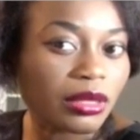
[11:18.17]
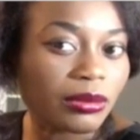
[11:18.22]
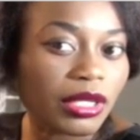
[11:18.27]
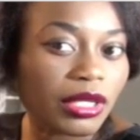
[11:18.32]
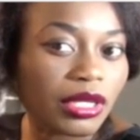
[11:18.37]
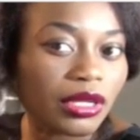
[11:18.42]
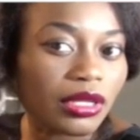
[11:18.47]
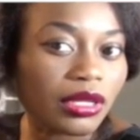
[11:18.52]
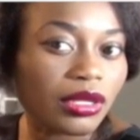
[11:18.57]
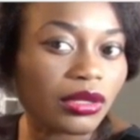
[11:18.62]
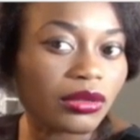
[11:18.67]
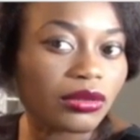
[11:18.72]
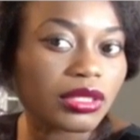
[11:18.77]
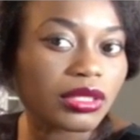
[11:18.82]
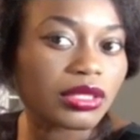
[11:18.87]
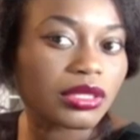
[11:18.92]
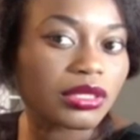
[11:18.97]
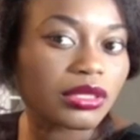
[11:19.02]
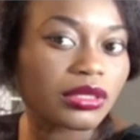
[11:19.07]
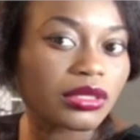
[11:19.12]
Make sure to
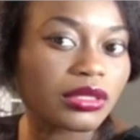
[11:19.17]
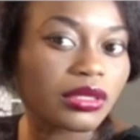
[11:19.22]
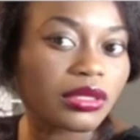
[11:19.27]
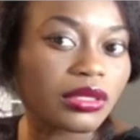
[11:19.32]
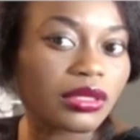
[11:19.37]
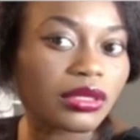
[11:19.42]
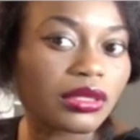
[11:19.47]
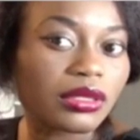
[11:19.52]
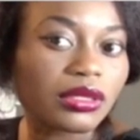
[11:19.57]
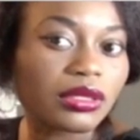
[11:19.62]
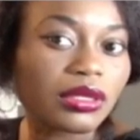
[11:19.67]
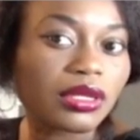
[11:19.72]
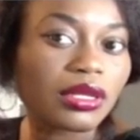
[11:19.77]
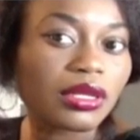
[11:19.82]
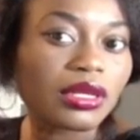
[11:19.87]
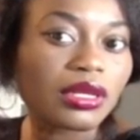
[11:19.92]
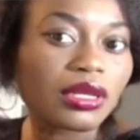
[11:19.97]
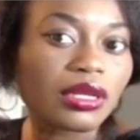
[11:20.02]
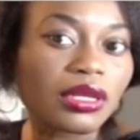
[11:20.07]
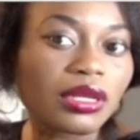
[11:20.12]
subscribe, like, and share
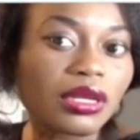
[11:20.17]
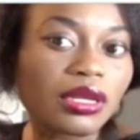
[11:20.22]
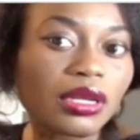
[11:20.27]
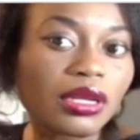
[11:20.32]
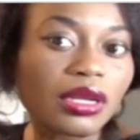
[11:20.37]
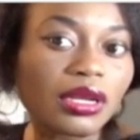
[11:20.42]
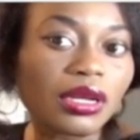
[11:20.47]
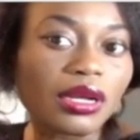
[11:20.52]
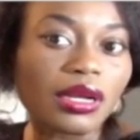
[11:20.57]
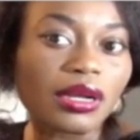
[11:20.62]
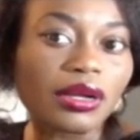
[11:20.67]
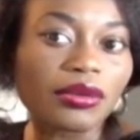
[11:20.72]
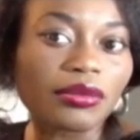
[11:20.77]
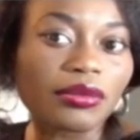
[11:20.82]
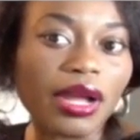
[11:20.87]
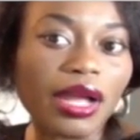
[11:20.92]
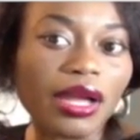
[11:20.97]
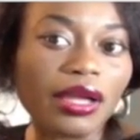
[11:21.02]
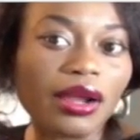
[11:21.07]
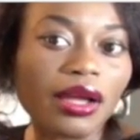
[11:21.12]
my videos.
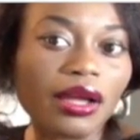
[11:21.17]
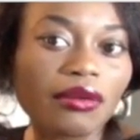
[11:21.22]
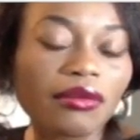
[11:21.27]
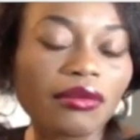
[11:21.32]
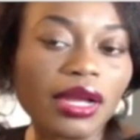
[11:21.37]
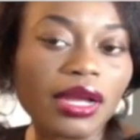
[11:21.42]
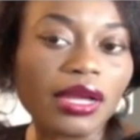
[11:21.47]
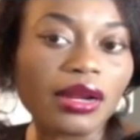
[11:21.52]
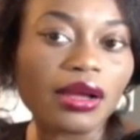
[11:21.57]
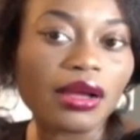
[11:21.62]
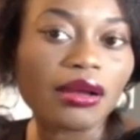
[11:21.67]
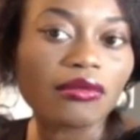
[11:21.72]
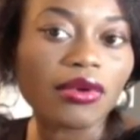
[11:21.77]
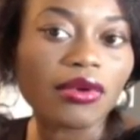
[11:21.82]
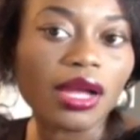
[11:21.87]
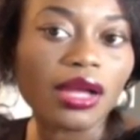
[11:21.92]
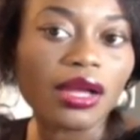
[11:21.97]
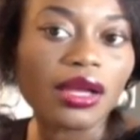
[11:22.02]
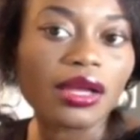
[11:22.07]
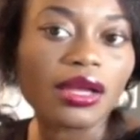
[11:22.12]
You can also visit
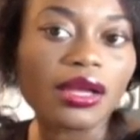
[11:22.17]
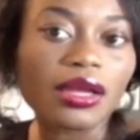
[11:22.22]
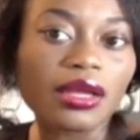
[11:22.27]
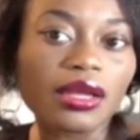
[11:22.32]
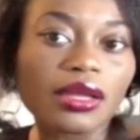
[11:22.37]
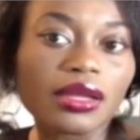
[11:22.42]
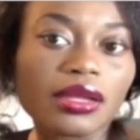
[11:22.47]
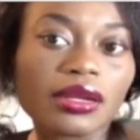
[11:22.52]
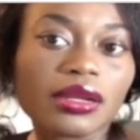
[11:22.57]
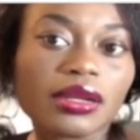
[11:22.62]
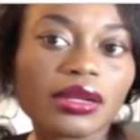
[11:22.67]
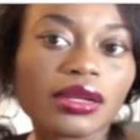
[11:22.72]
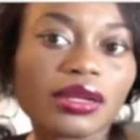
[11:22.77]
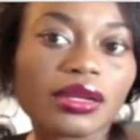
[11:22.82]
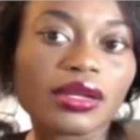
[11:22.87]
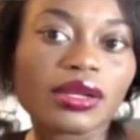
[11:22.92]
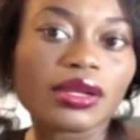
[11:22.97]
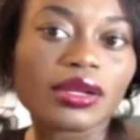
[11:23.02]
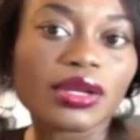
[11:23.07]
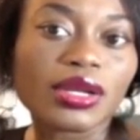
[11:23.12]
lovelytea.com to
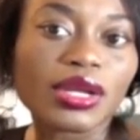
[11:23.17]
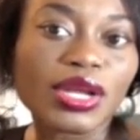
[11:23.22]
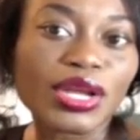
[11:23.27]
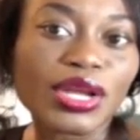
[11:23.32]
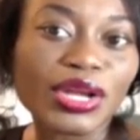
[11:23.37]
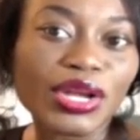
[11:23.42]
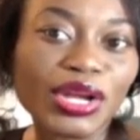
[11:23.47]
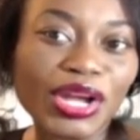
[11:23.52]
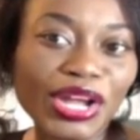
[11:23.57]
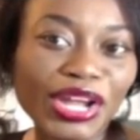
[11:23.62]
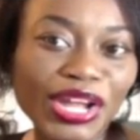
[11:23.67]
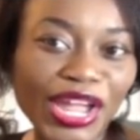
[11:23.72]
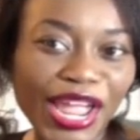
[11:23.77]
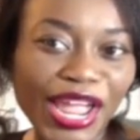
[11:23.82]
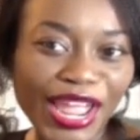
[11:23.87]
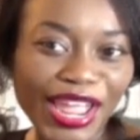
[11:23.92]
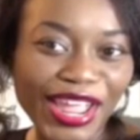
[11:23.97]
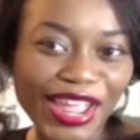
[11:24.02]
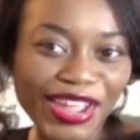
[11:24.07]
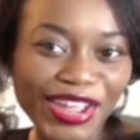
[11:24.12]
purchase any
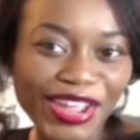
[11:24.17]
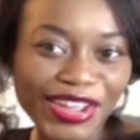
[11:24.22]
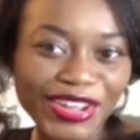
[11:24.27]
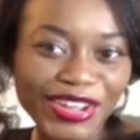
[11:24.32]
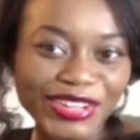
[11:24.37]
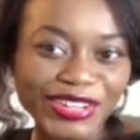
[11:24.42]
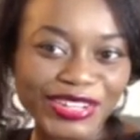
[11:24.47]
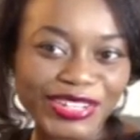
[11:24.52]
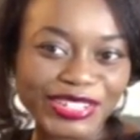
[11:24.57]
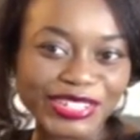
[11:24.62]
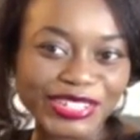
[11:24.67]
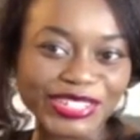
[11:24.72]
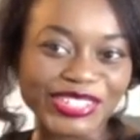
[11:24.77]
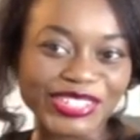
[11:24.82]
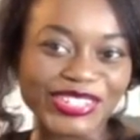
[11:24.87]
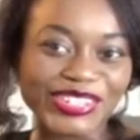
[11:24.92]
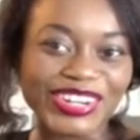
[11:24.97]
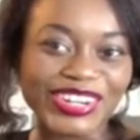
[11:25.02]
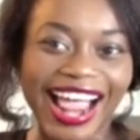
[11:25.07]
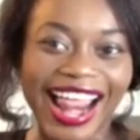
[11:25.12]
merchandise.
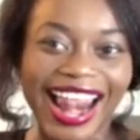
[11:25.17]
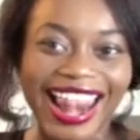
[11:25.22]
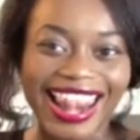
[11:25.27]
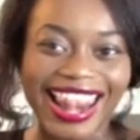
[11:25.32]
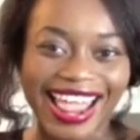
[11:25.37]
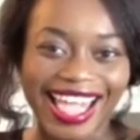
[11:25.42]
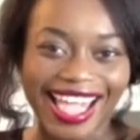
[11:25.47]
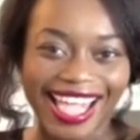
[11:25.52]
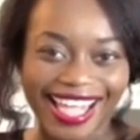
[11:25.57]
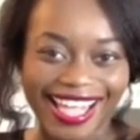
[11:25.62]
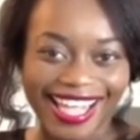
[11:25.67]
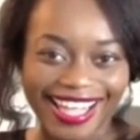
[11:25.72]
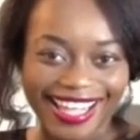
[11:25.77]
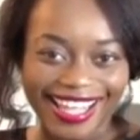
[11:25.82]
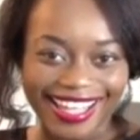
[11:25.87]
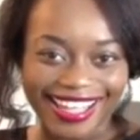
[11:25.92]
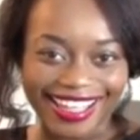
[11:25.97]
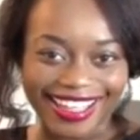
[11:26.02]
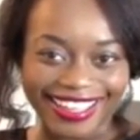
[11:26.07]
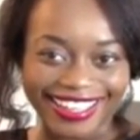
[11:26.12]
Also, don't forget to click the
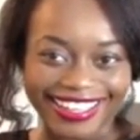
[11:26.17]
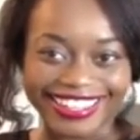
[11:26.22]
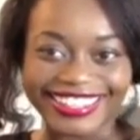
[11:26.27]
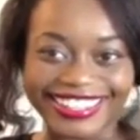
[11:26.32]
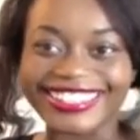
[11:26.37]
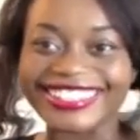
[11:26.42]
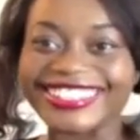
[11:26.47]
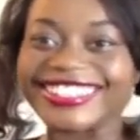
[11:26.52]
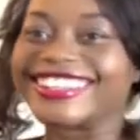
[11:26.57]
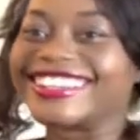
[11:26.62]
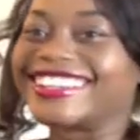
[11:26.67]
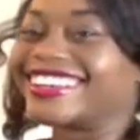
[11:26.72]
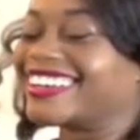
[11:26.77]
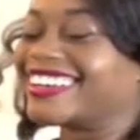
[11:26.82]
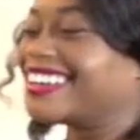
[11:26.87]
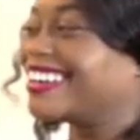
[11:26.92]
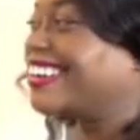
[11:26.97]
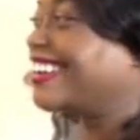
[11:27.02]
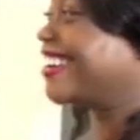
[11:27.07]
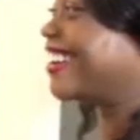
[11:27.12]
boxes down below
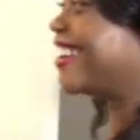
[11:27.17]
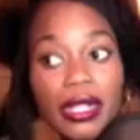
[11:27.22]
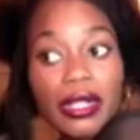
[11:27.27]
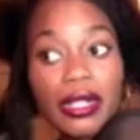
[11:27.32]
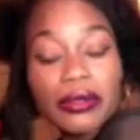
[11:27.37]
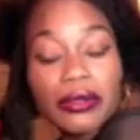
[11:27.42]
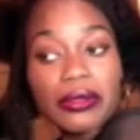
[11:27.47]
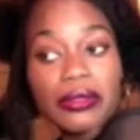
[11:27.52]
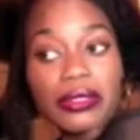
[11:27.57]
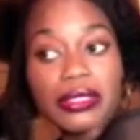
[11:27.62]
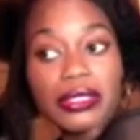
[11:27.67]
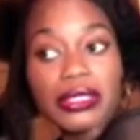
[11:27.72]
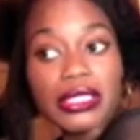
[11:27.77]
to watch any of my